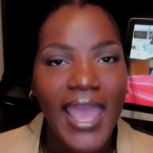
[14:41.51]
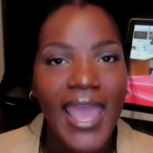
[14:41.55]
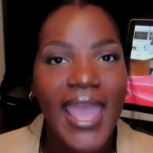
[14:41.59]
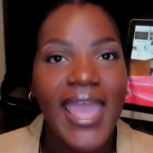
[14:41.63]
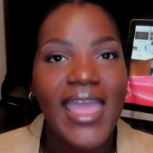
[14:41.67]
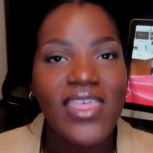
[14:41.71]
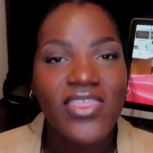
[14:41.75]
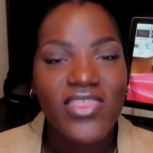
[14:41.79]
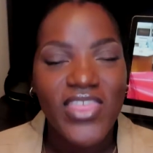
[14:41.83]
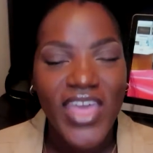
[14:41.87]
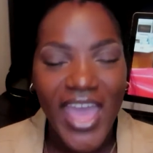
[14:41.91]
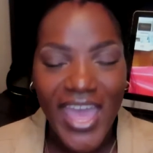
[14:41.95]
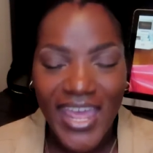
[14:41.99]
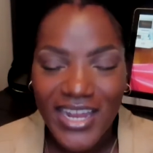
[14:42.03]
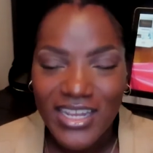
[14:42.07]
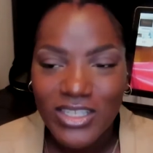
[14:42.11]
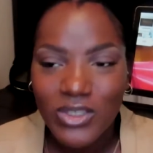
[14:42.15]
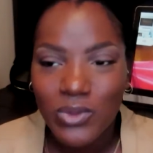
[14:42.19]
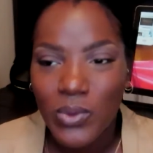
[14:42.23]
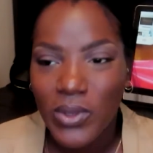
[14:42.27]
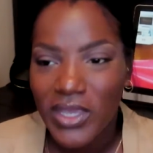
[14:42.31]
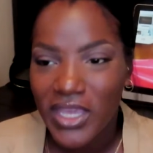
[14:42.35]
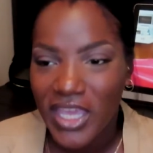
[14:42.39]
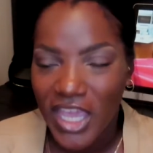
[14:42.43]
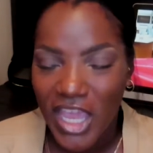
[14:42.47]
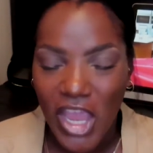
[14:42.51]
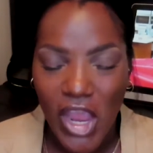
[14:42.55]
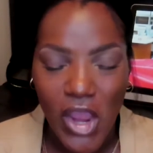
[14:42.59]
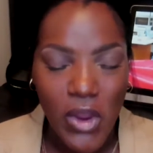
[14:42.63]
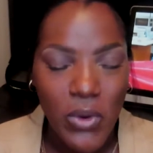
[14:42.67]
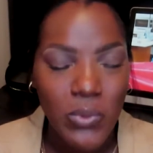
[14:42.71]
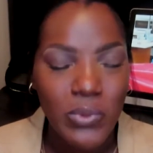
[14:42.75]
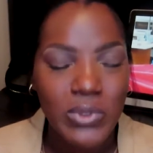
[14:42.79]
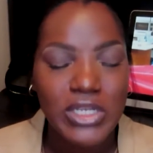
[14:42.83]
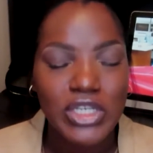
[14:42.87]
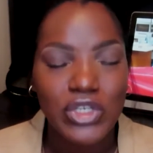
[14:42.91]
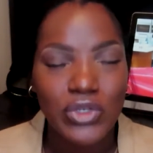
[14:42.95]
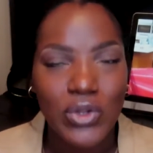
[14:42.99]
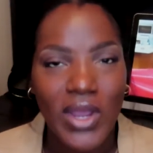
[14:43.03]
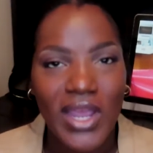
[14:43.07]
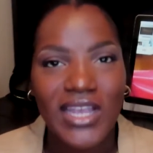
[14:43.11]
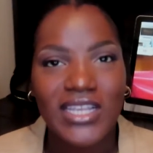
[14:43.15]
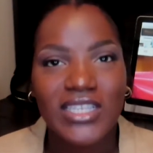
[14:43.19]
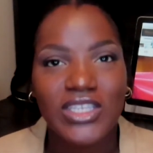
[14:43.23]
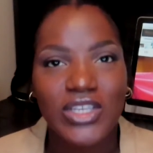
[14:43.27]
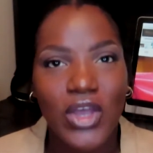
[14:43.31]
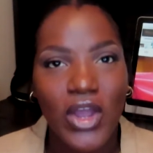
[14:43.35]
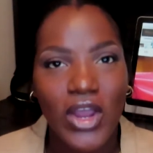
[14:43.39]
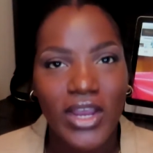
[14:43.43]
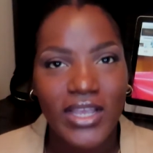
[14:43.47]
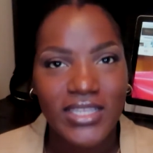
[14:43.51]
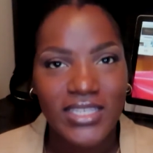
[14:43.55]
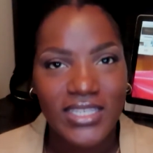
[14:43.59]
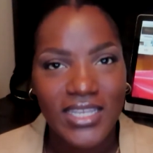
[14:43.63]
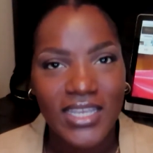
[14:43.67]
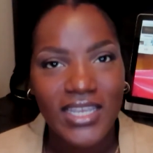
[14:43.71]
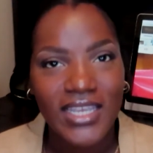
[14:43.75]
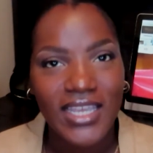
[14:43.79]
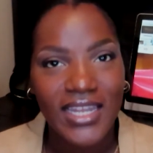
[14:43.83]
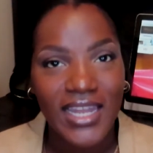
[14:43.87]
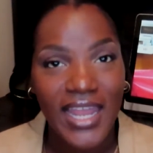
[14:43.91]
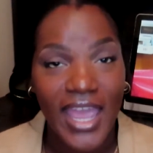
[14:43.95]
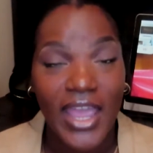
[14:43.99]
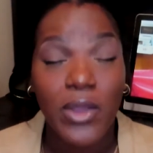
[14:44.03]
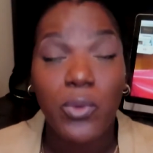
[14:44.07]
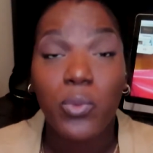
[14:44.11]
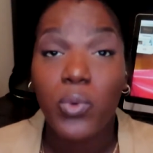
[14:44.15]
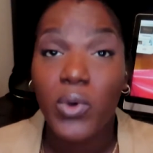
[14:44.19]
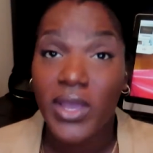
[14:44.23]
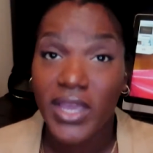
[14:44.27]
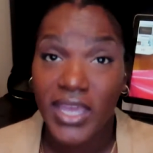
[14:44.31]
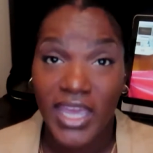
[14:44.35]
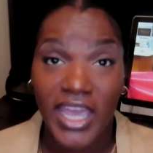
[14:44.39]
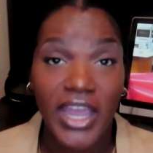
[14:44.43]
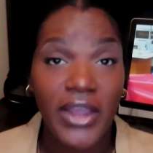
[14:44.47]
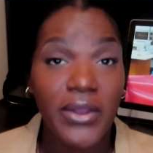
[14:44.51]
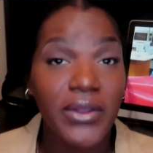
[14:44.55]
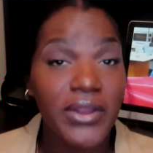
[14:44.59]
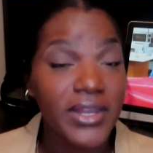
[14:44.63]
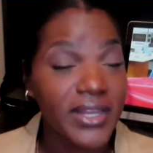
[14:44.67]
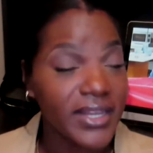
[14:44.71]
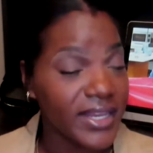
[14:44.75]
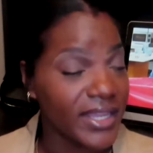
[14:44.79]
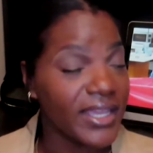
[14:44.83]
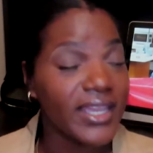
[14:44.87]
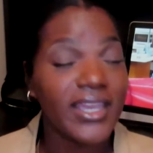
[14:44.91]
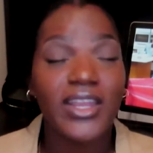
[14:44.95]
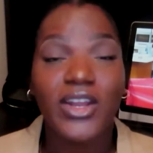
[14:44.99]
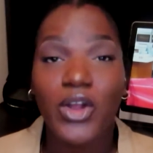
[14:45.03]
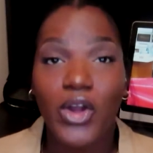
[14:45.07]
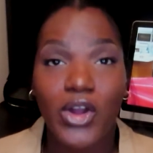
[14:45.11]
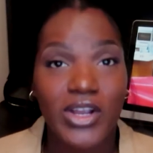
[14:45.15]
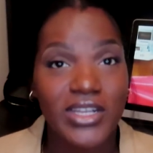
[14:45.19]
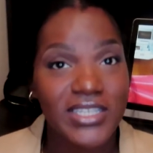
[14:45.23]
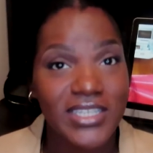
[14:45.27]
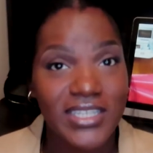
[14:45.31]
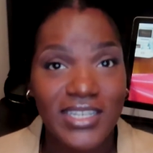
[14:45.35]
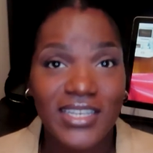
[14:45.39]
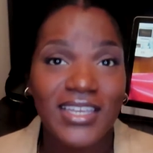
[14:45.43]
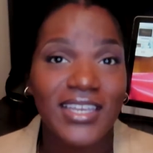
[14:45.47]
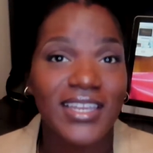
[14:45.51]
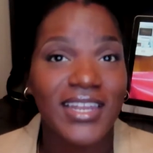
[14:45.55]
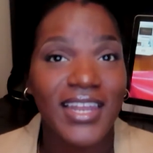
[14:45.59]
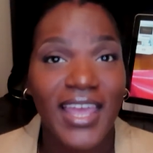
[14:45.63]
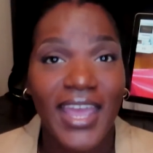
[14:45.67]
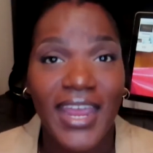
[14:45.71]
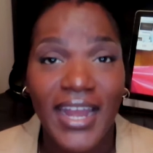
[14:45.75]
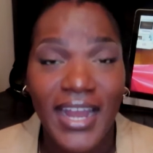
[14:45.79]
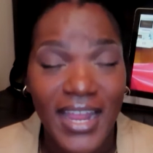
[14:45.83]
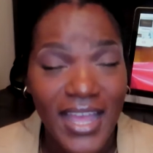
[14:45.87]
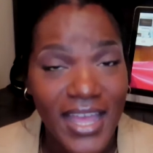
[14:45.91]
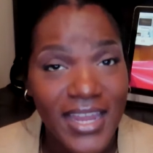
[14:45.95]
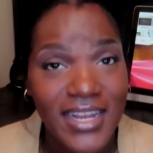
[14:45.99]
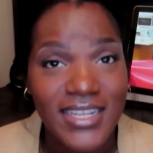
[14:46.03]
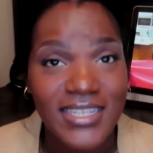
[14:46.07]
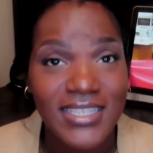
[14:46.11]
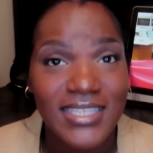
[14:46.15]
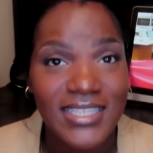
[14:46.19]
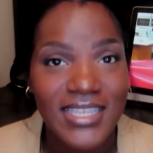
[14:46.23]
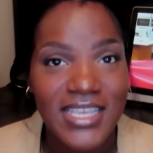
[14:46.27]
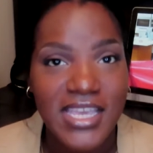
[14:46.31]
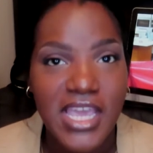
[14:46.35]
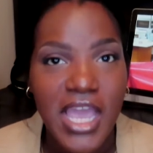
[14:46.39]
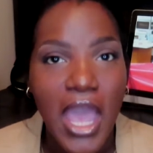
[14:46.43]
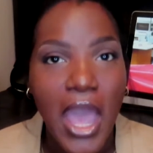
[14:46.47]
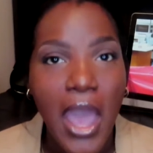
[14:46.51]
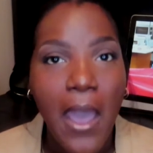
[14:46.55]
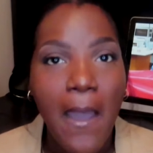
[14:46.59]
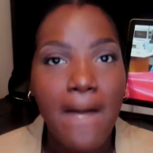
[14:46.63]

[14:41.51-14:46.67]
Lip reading: And that is what Karen was trying to articulate. What Karen did articulate, honestly.